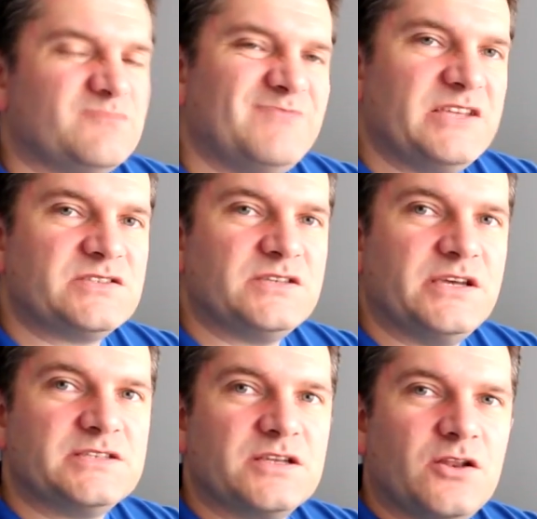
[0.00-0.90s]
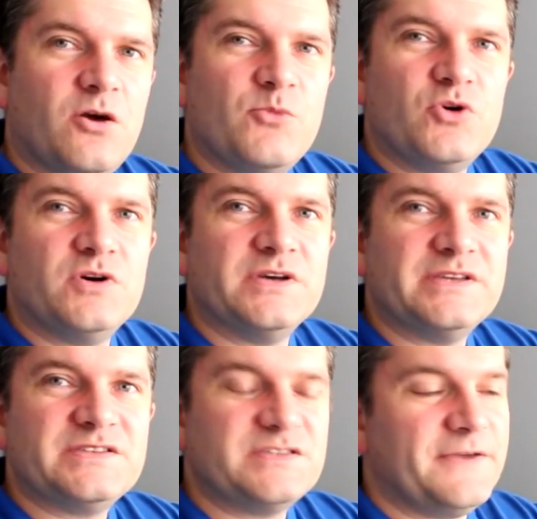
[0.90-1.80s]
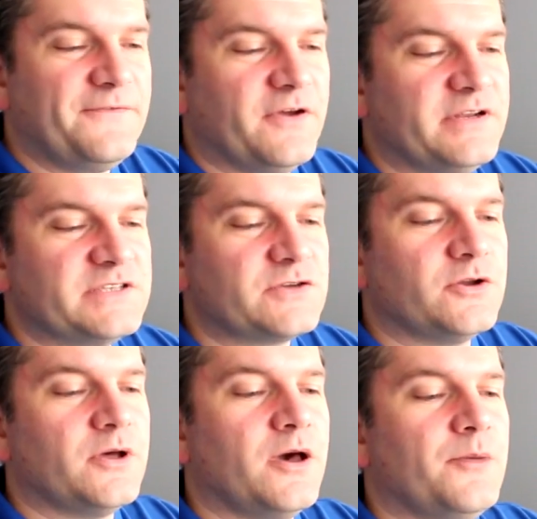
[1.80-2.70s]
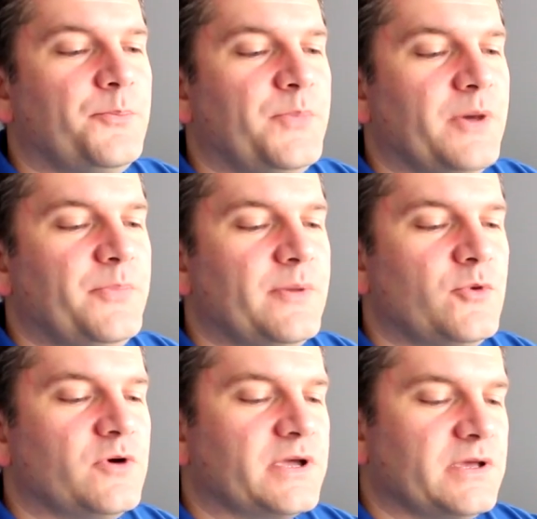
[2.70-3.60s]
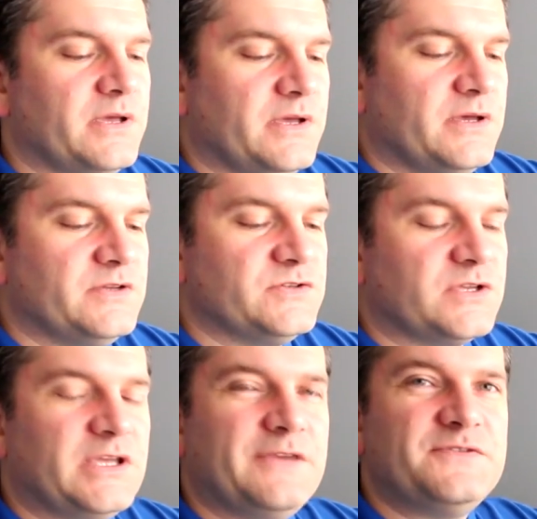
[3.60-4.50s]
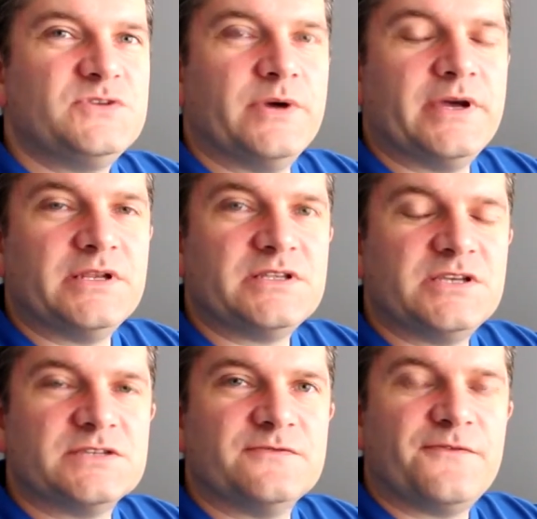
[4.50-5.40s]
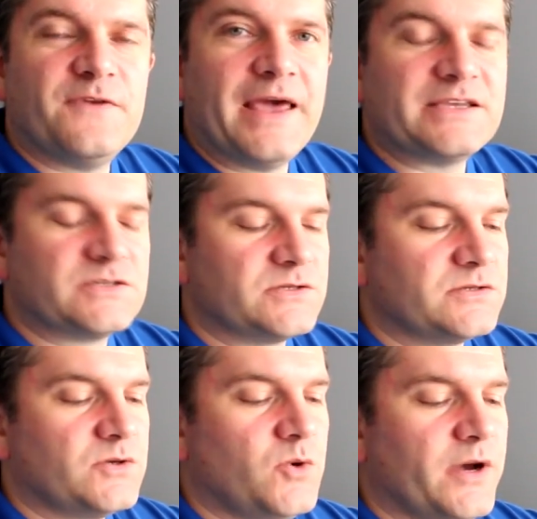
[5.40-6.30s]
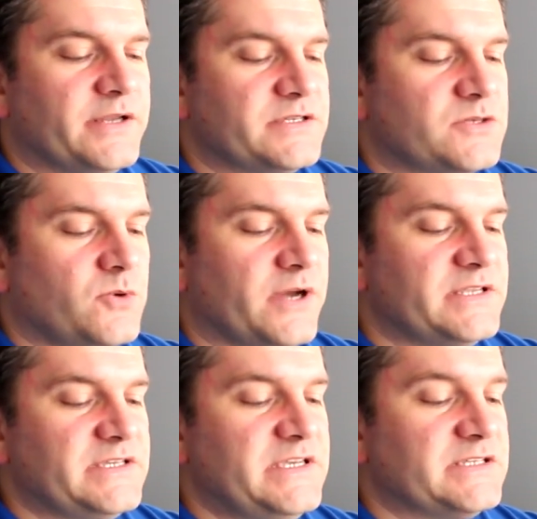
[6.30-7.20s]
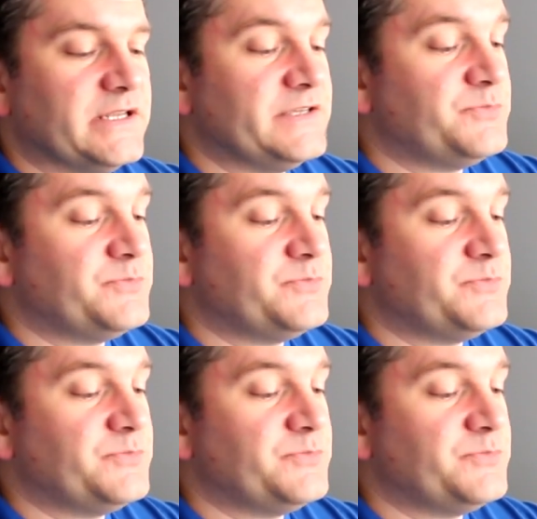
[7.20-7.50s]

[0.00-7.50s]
It's a lot more stiffer, and it's got a bit more sort of give to it, and it doesn't flex quite as easily,